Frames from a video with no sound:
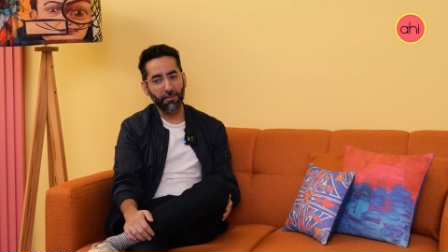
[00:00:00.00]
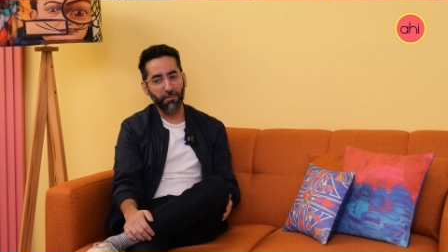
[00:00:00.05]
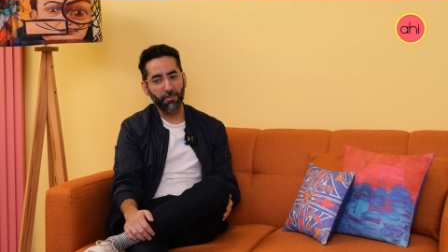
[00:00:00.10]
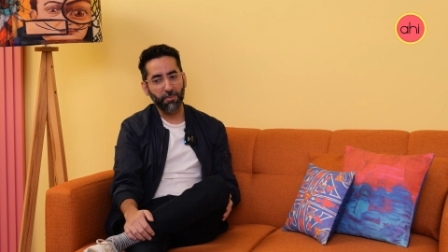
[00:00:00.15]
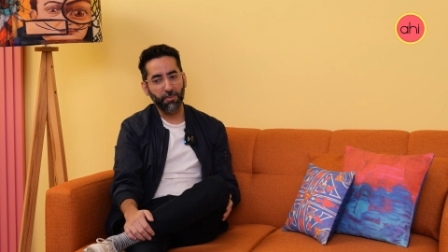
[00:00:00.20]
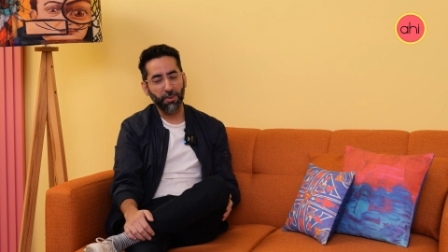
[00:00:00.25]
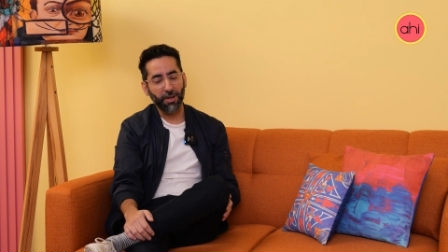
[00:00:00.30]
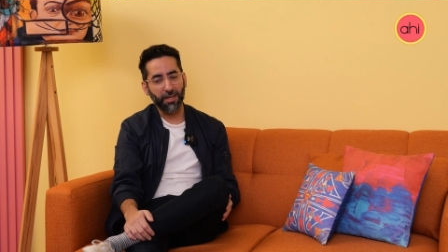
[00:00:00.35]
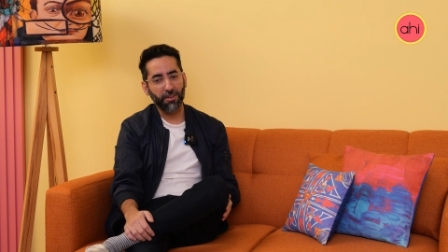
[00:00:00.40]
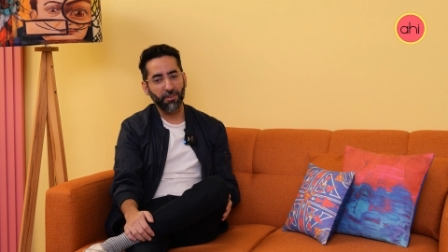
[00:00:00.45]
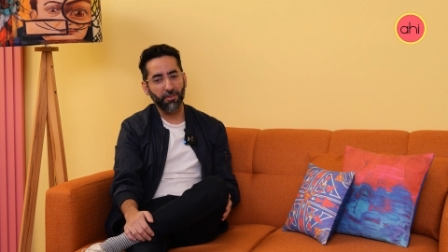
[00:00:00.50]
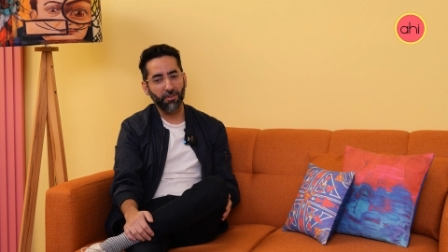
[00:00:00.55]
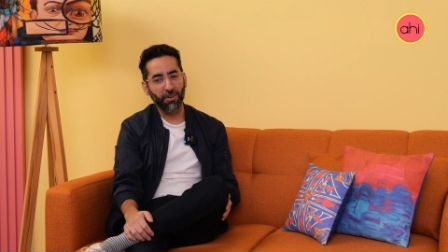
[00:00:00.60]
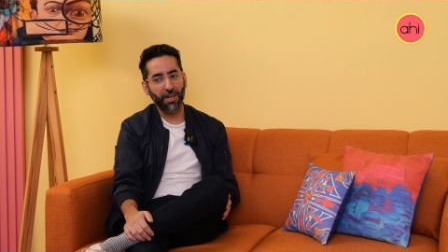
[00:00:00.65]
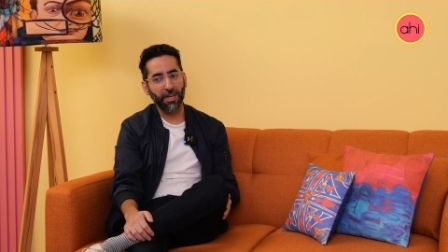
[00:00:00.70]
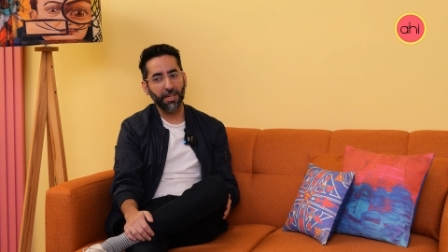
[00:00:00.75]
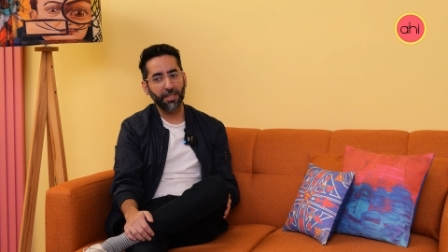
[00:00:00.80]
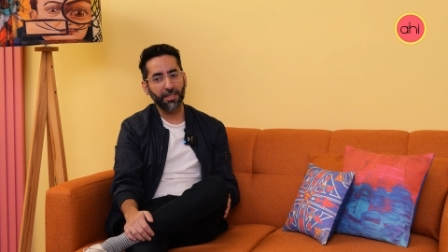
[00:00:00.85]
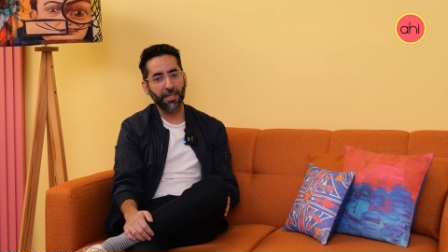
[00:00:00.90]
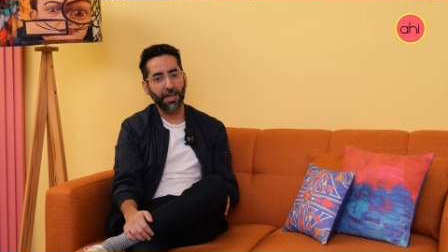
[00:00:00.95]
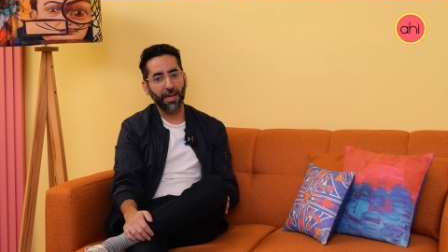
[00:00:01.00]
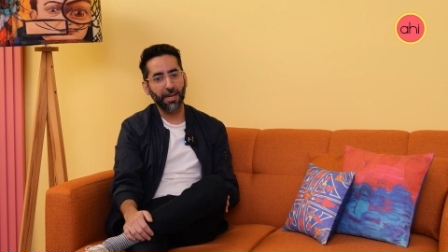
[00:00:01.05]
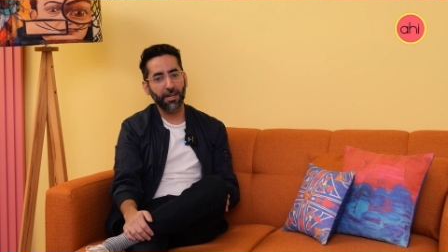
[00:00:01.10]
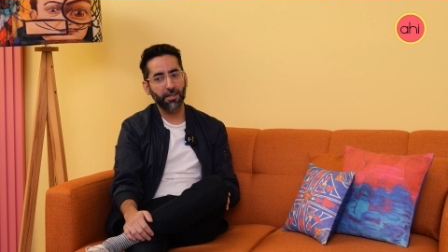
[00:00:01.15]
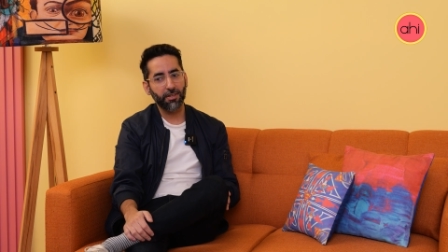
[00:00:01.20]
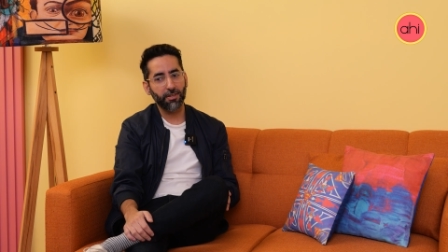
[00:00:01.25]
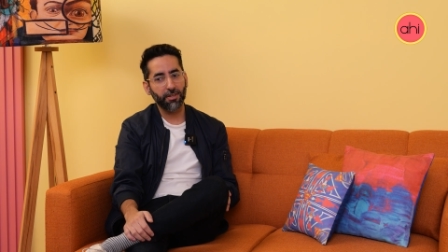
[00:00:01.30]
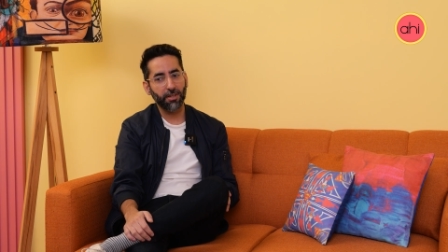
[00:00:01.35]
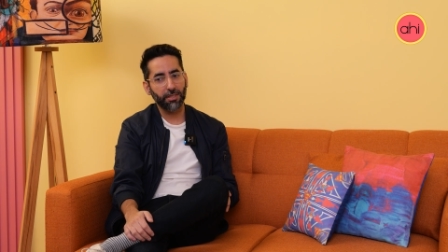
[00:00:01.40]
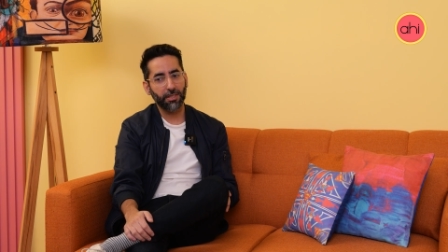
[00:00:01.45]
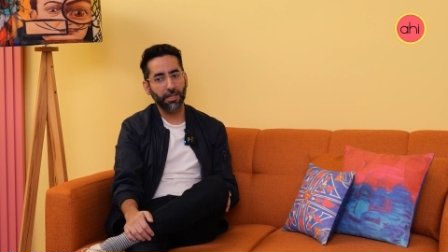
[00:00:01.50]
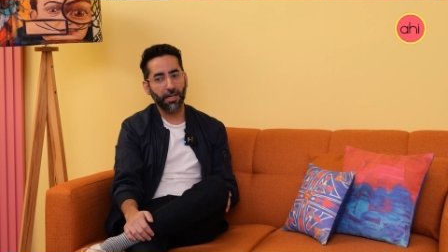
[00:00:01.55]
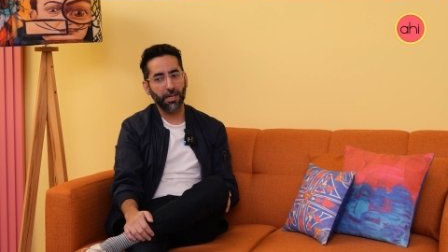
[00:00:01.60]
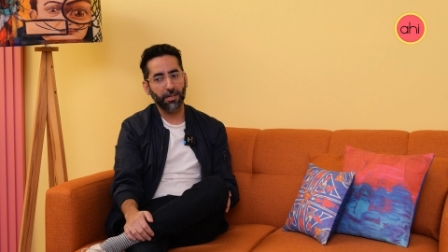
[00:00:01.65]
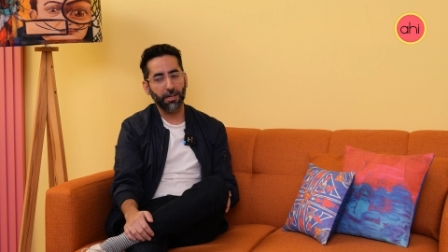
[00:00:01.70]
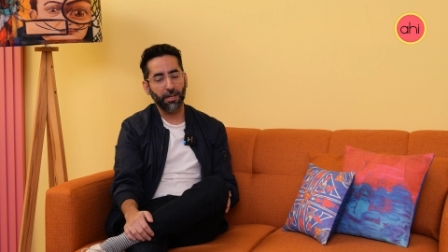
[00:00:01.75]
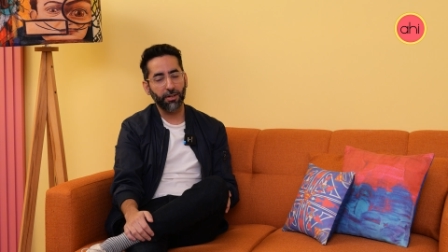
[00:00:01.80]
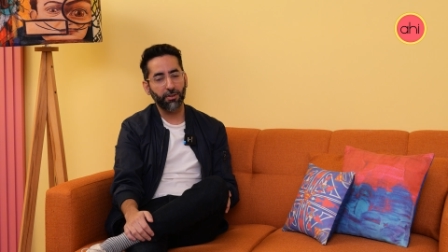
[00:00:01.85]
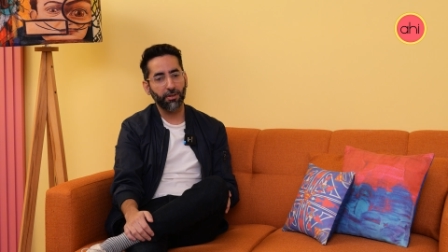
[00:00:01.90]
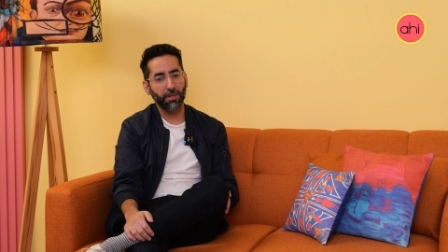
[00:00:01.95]
But really I
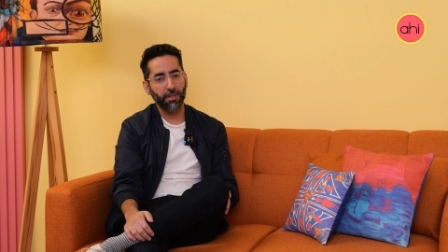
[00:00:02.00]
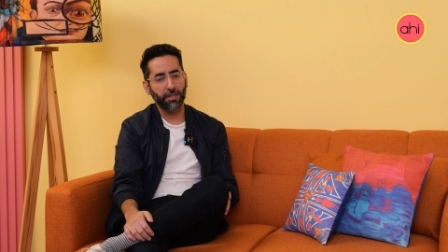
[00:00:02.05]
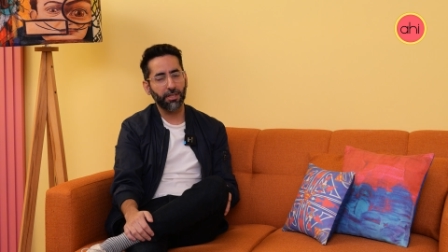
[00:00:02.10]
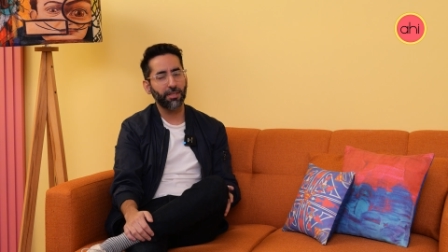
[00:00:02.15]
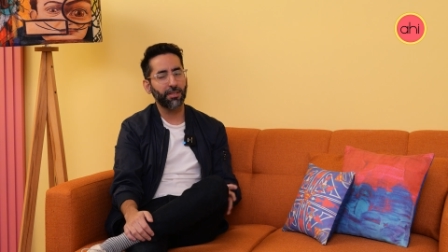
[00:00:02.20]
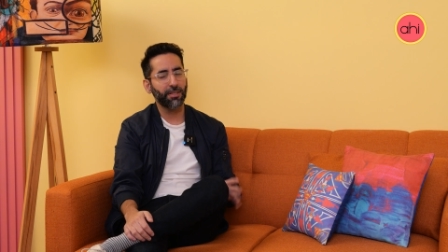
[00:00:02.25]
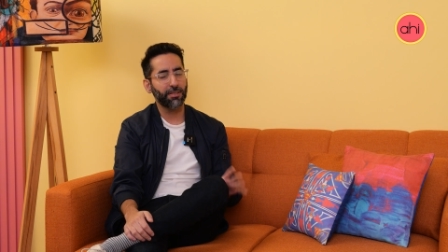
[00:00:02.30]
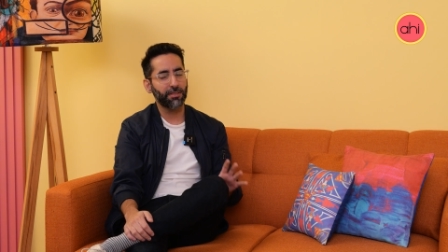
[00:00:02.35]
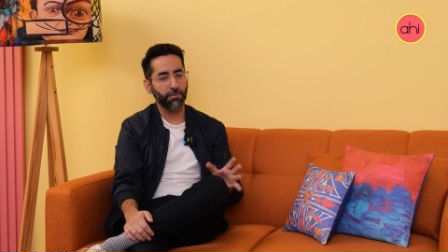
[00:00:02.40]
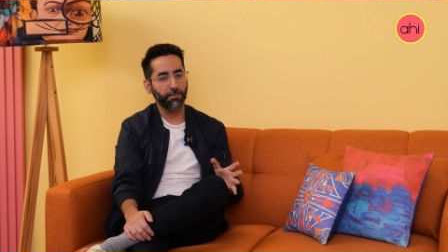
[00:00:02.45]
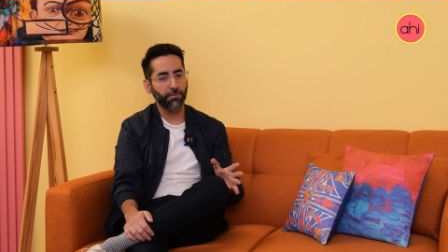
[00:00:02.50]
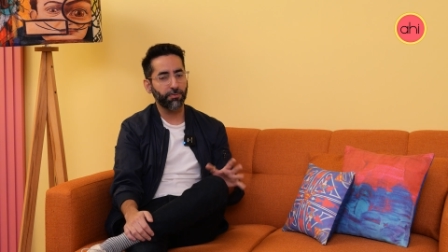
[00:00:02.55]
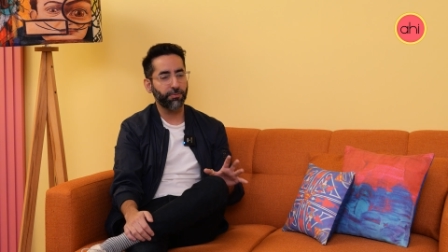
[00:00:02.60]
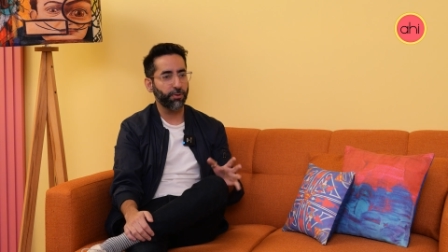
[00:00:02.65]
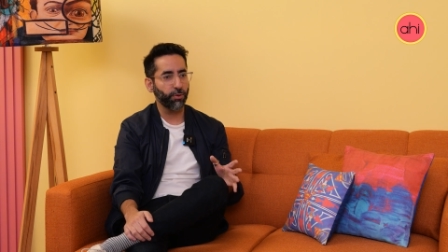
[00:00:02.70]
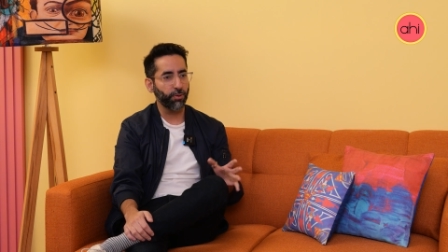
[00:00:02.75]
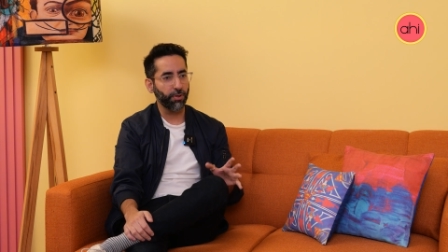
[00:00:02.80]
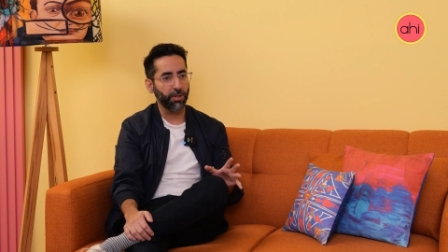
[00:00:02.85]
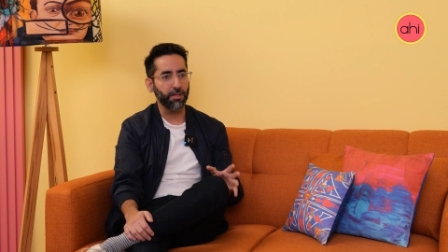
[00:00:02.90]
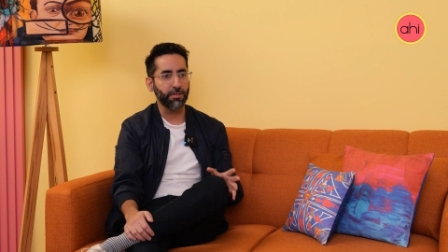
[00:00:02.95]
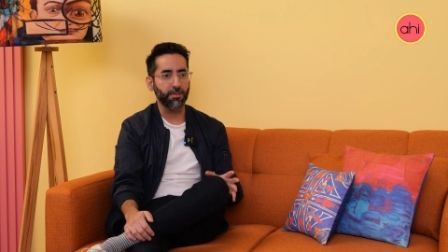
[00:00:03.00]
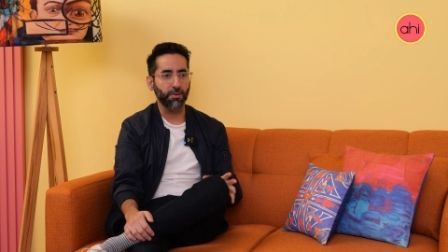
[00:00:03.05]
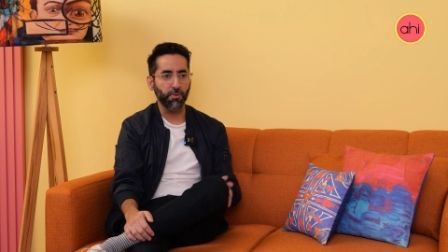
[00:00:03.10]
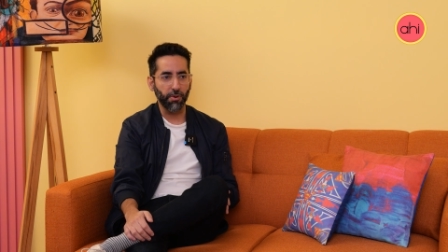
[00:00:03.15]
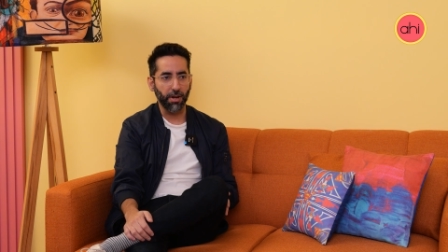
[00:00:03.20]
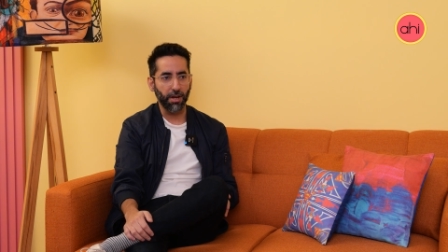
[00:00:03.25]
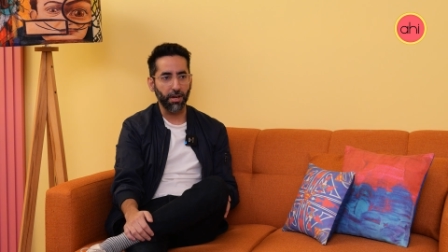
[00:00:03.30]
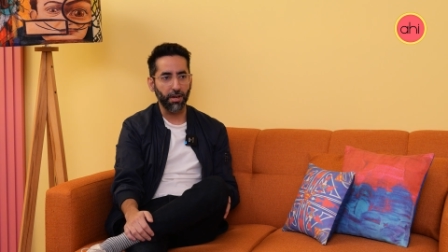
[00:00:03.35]
think it's a few years away